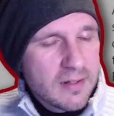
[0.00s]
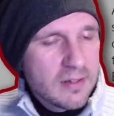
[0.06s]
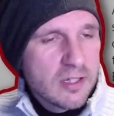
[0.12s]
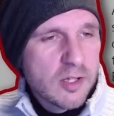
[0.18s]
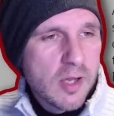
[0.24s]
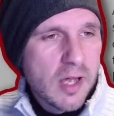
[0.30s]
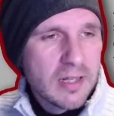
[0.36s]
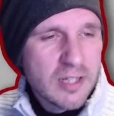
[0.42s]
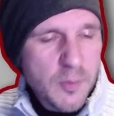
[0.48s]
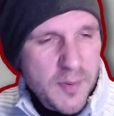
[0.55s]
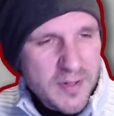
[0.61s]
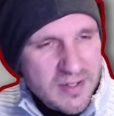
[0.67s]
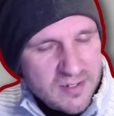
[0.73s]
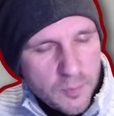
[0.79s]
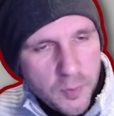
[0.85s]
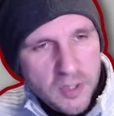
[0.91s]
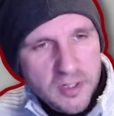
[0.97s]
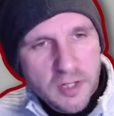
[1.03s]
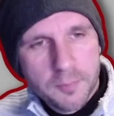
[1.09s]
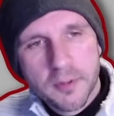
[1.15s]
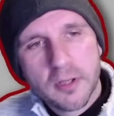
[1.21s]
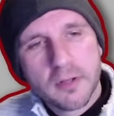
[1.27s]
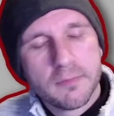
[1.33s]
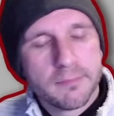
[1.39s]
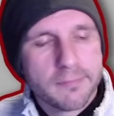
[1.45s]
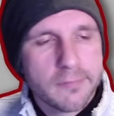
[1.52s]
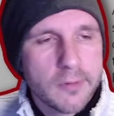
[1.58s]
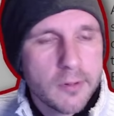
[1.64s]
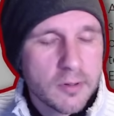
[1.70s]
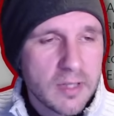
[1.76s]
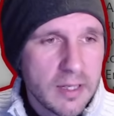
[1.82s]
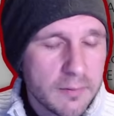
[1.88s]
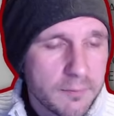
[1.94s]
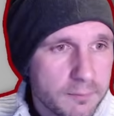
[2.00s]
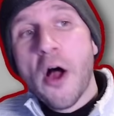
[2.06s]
A little bit disappointed, but okay.